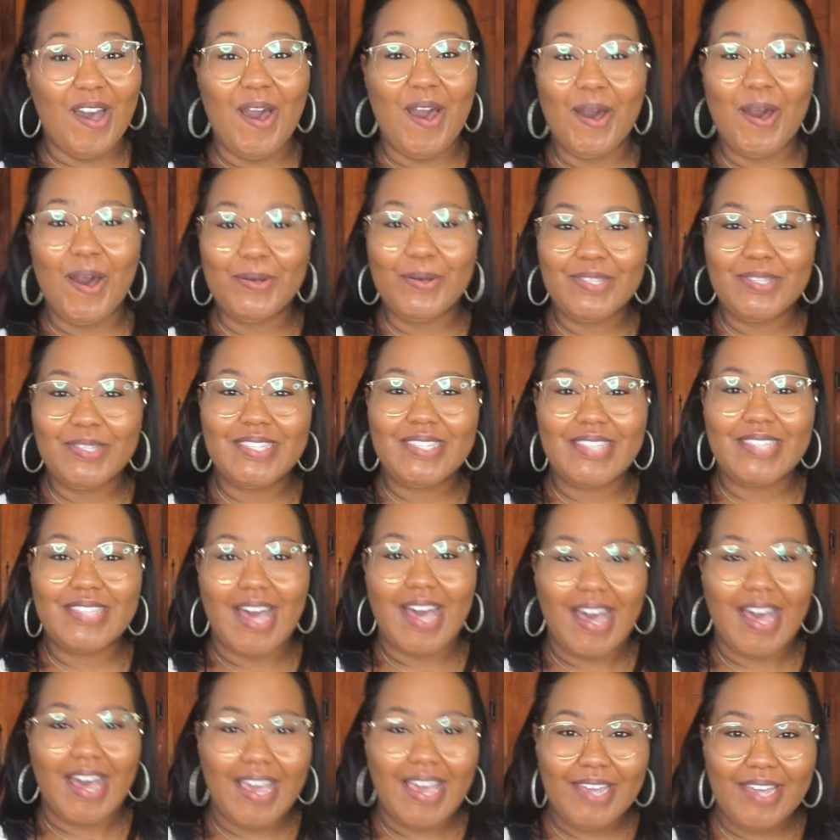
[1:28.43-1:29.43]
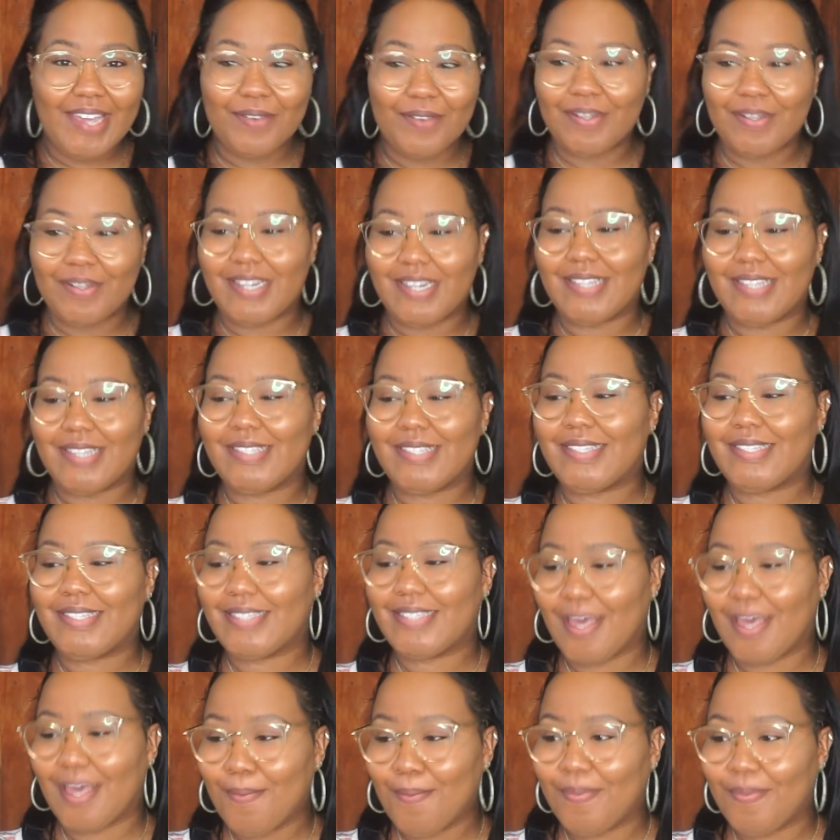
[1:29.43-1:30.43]
Outside on the
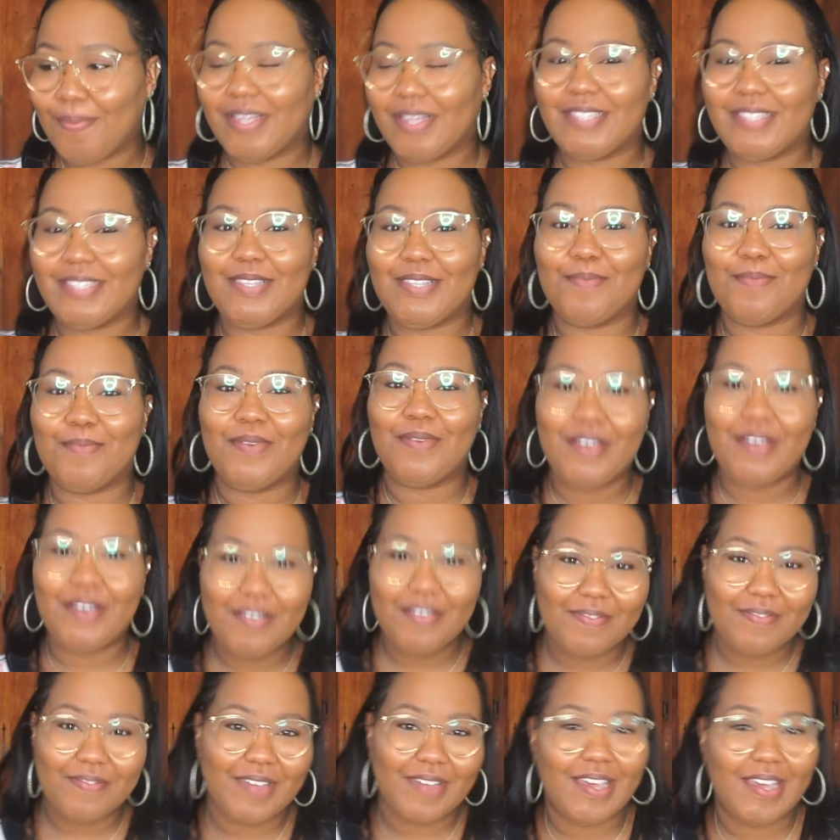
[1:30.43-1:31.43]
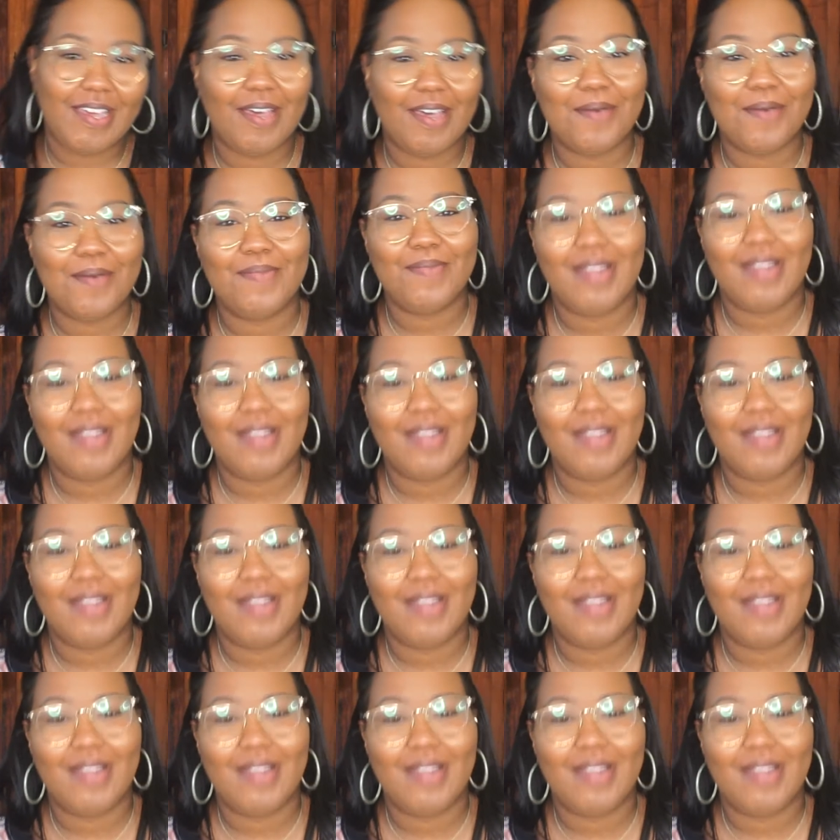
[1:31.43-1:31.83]
step is the perfect